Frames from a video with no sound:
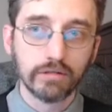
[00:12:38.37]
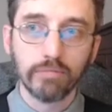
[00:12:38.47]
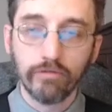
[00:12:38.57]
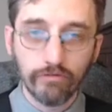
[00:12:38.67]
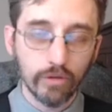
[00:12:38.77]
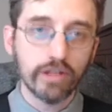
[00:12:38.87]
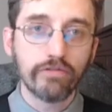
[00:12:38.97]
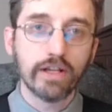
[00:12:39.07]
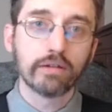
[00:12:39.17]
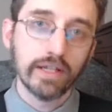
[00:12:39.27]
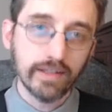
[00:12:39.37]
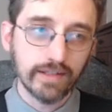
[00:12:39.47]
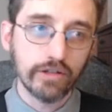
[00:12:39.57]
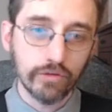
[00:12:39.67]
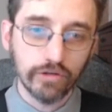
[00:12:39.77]
before the Fed raises
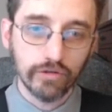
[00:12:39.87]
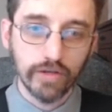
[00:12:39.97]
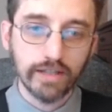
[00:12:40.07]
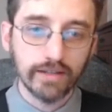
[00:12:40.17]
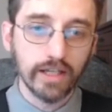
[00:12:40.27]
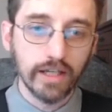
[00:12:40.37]
interest rates.